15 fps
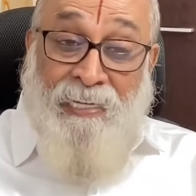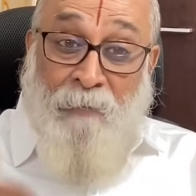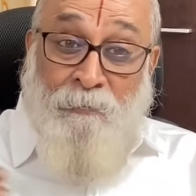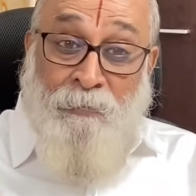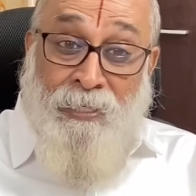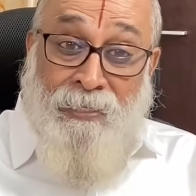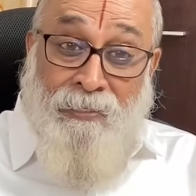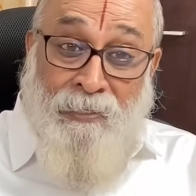The
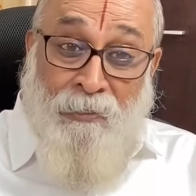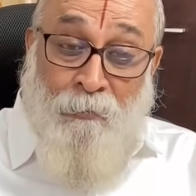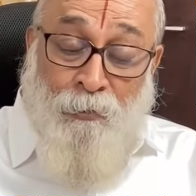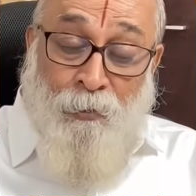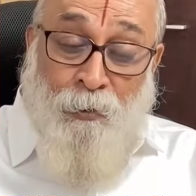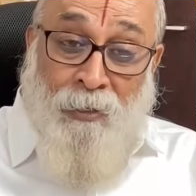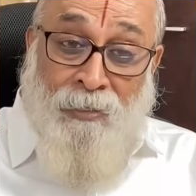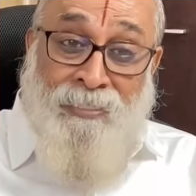
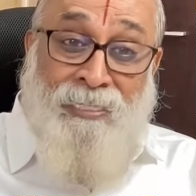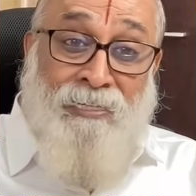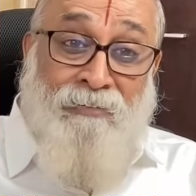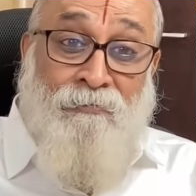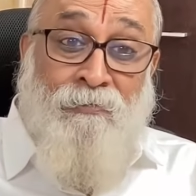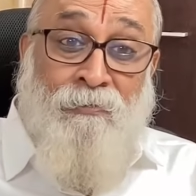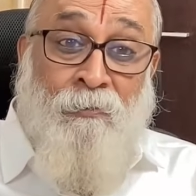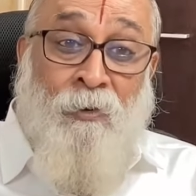objective to
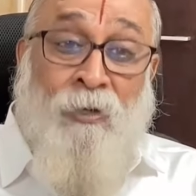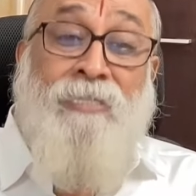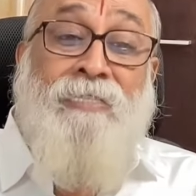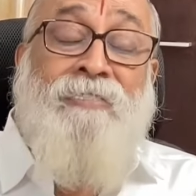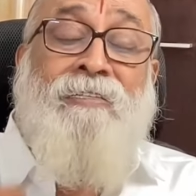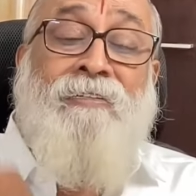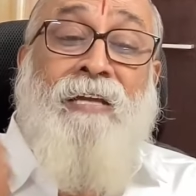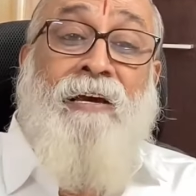achieve.
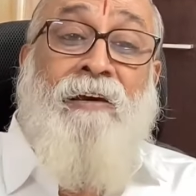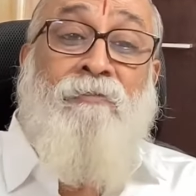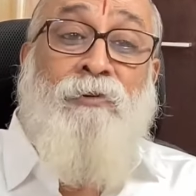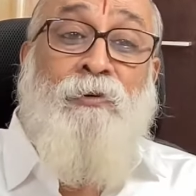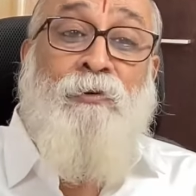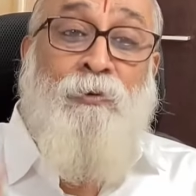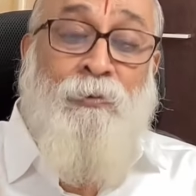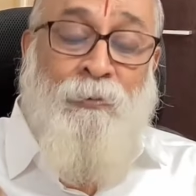What is it I
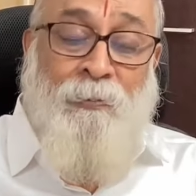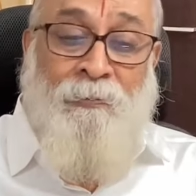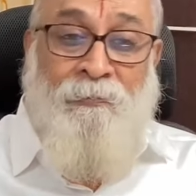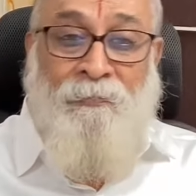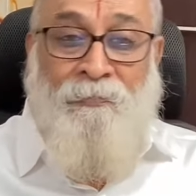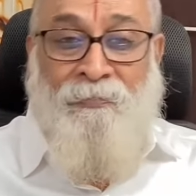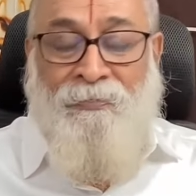have to do?